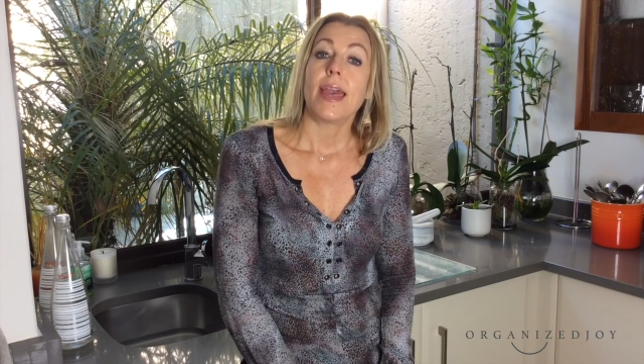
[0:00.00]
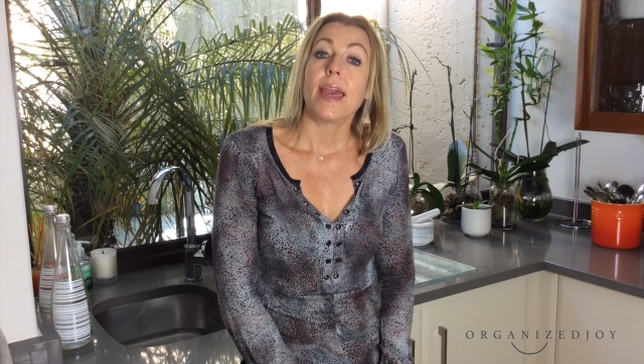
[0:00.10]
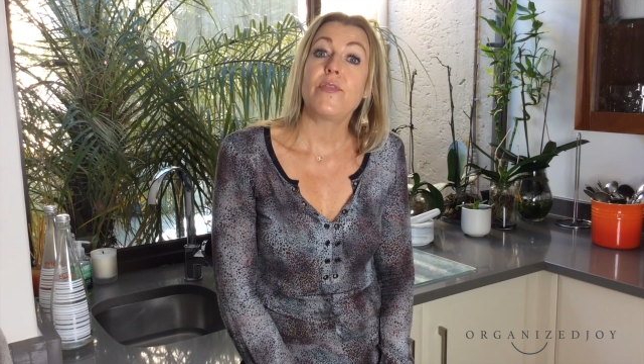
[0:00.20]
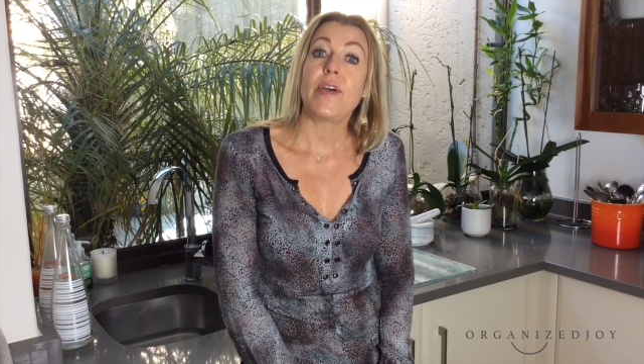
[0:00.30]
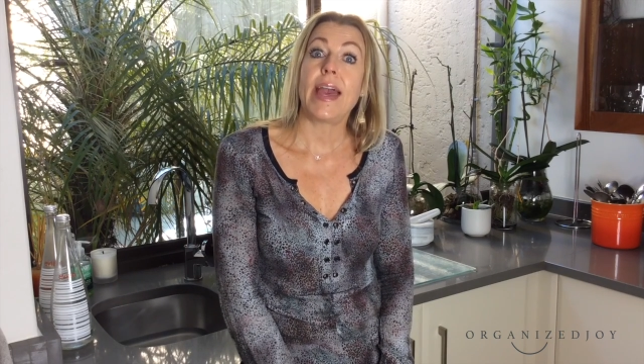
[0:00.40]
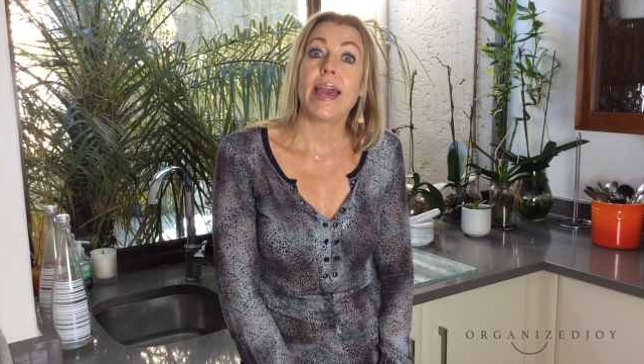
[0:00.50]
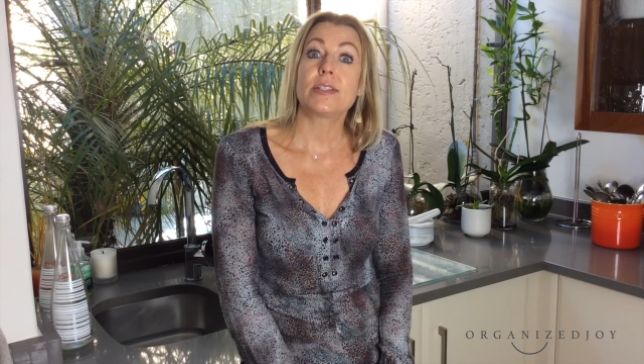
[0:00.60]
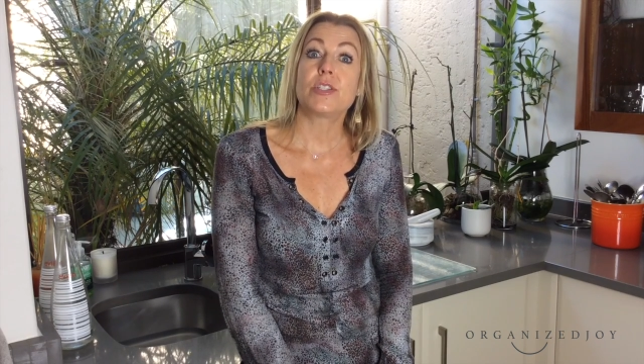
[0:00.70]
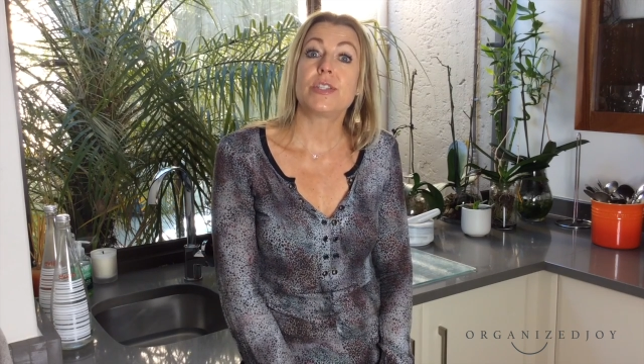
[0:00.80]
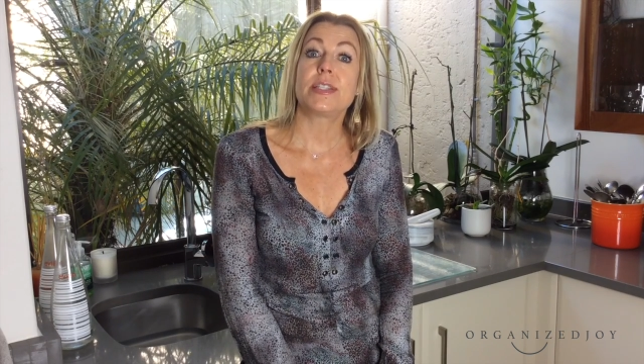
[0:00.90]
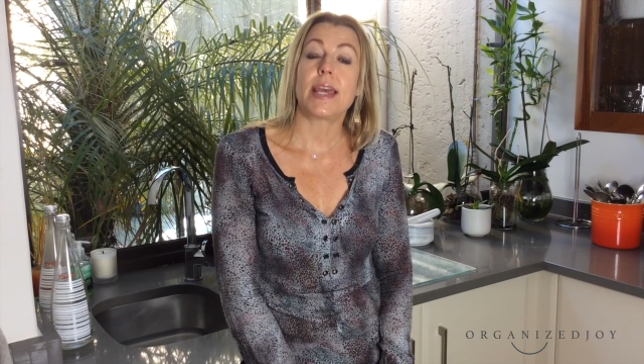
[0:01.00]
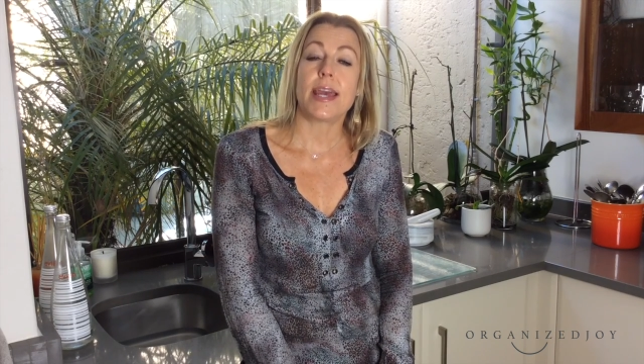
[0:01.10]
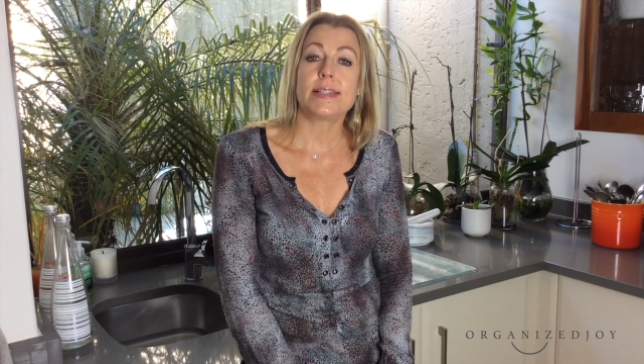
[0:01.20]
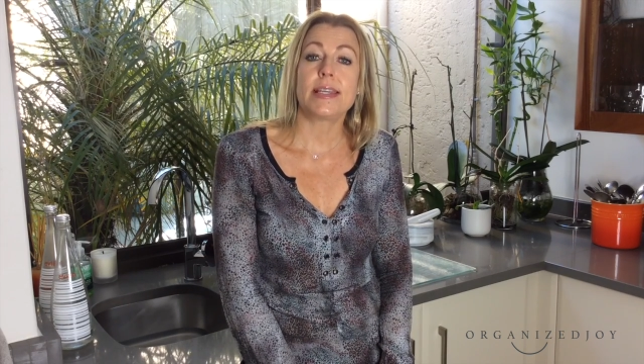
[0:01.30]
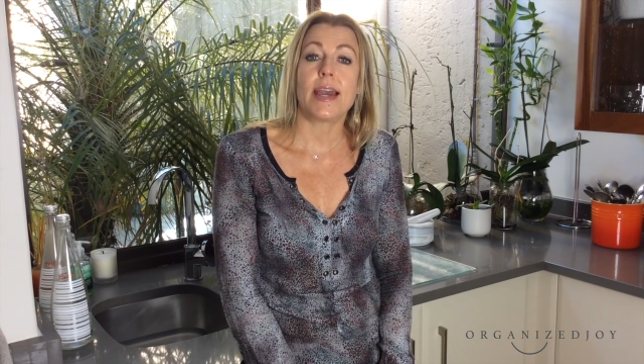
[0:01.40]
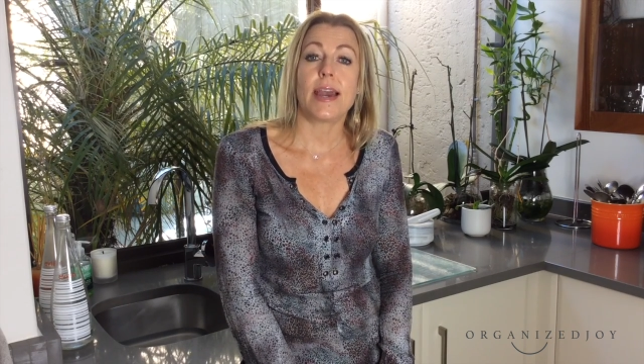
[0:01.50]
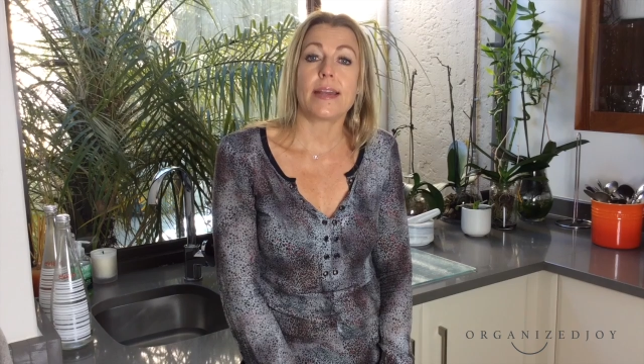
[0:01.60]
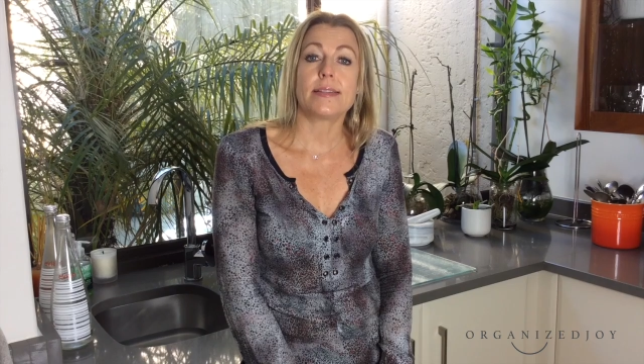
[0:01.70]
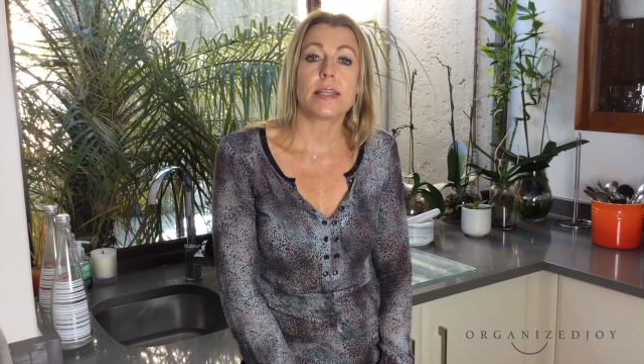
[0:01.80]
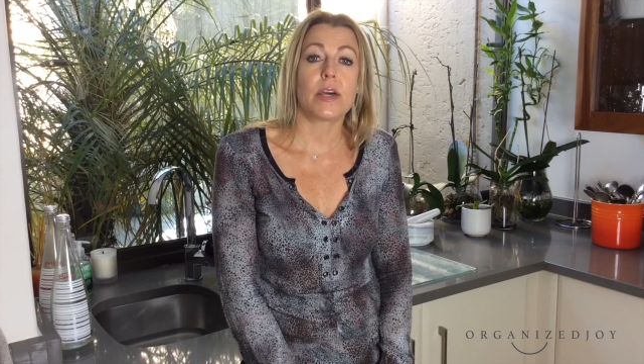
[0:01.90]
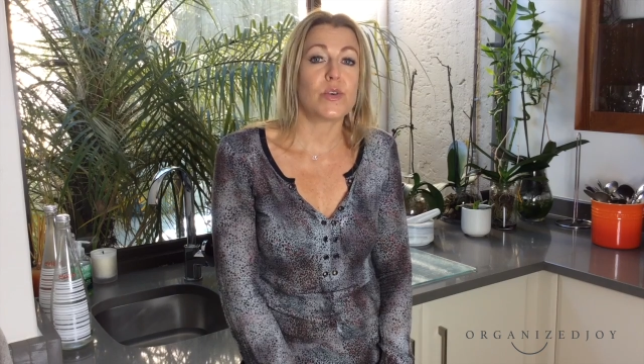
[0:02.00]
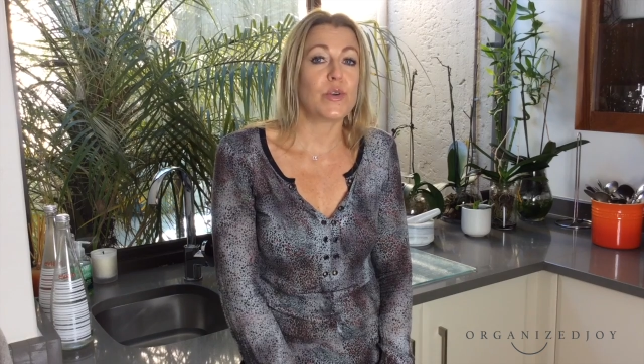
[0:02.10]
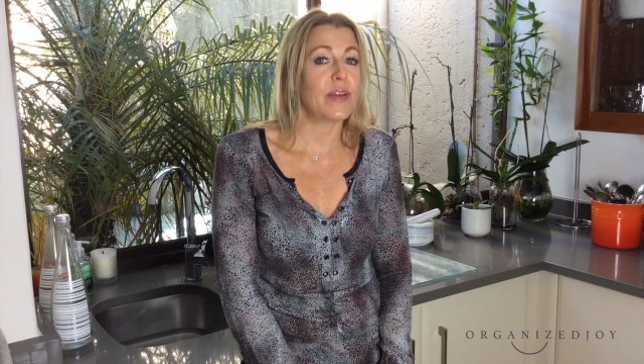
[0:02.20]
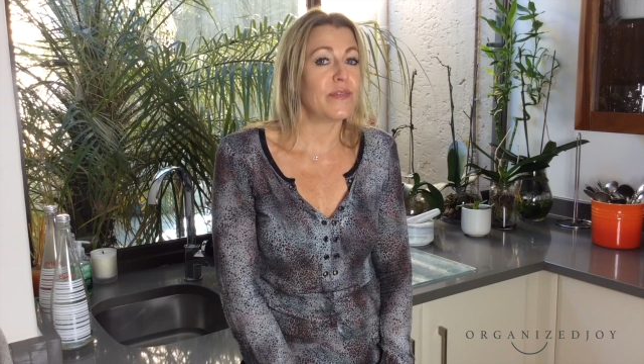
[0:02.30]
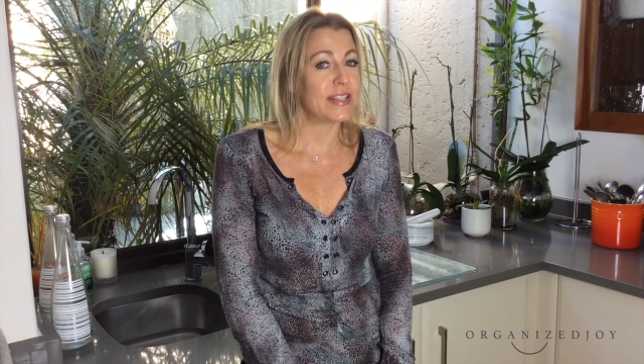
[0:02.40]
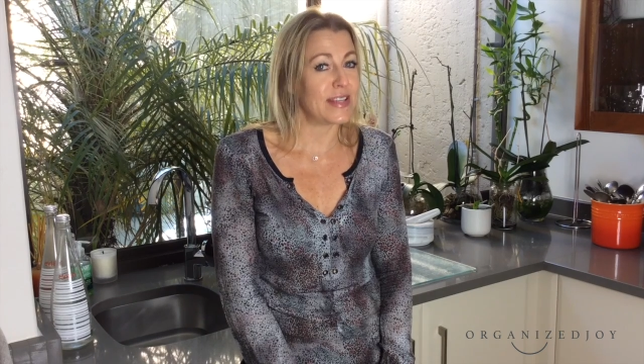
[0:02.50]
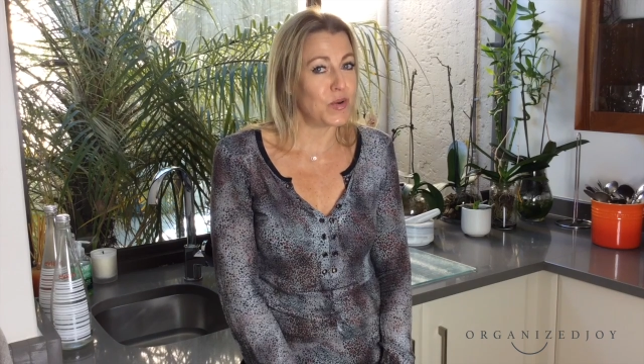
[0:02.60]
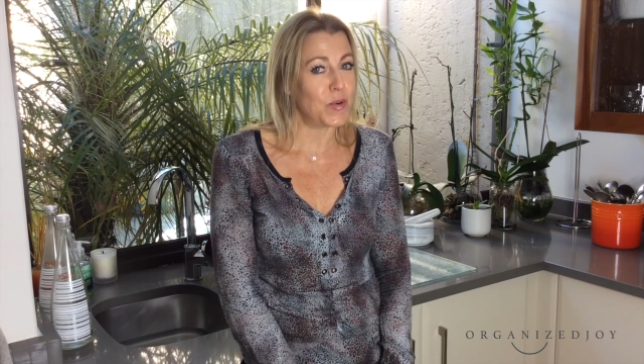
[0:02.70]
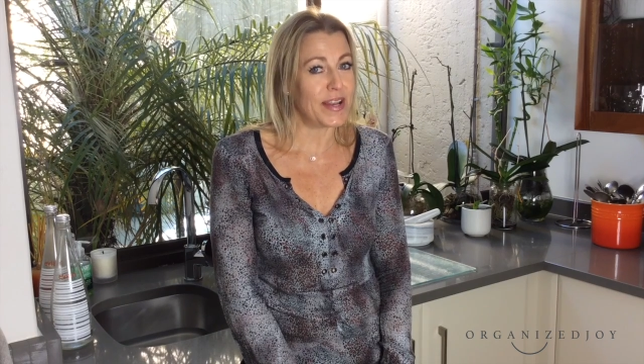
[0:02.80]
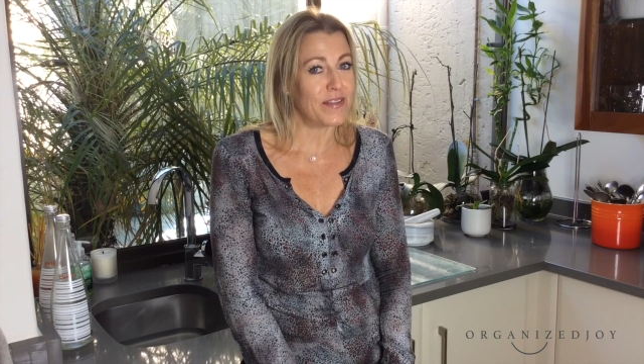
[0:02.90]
If I had to stand here and tell you every single one